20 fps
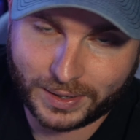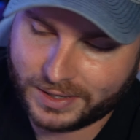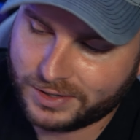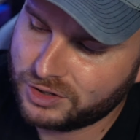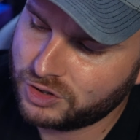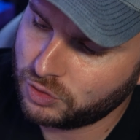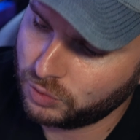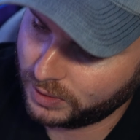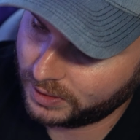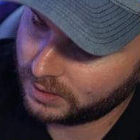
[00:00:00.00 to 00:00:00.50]

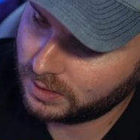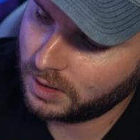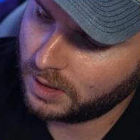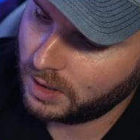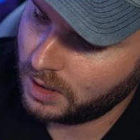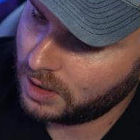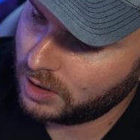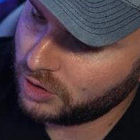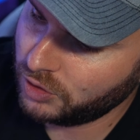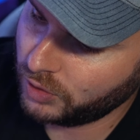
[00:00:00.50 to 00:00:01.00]
into it,
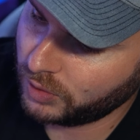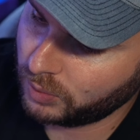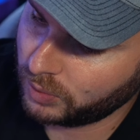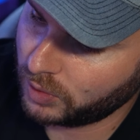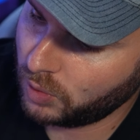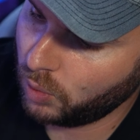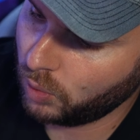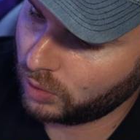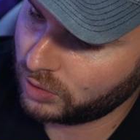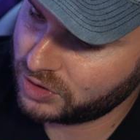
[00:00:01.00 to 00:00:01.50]
you could
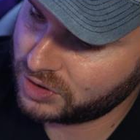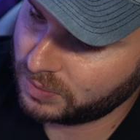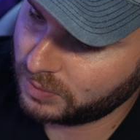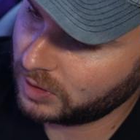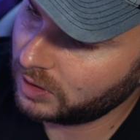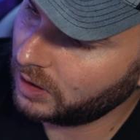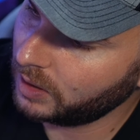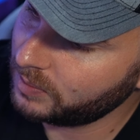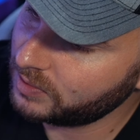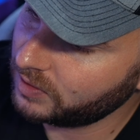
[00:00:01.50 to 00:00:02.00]
record some
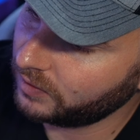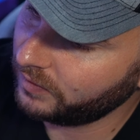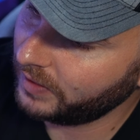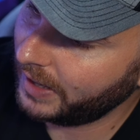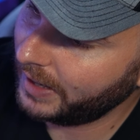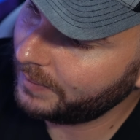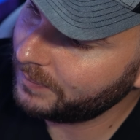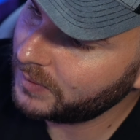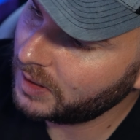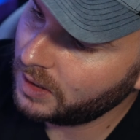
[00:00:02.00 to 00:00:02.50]
clips of
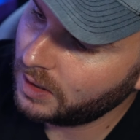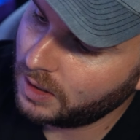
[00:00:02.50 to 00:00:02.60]
that.